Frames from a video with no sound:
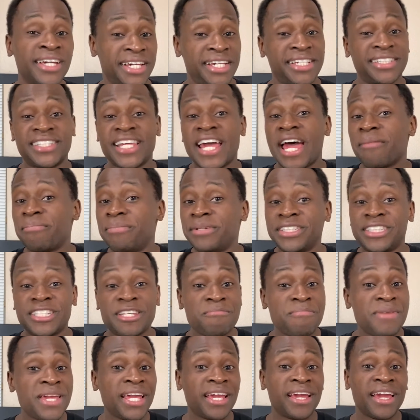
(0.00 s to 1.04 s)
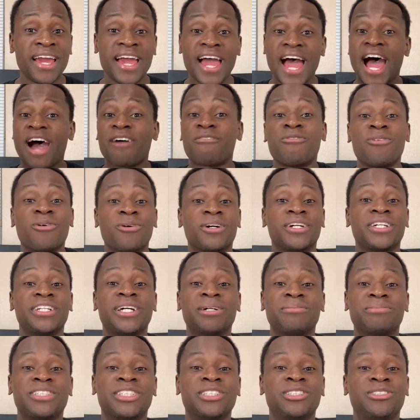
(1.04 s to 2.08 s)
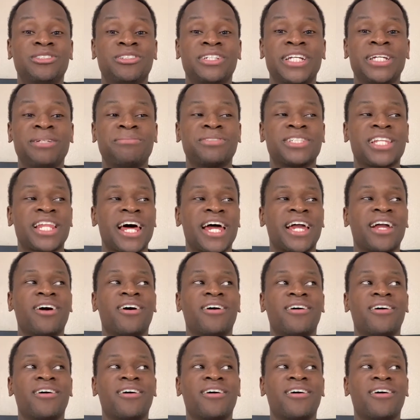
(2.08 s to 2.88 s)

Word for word: It's happened to me. I've woken up to dreams like,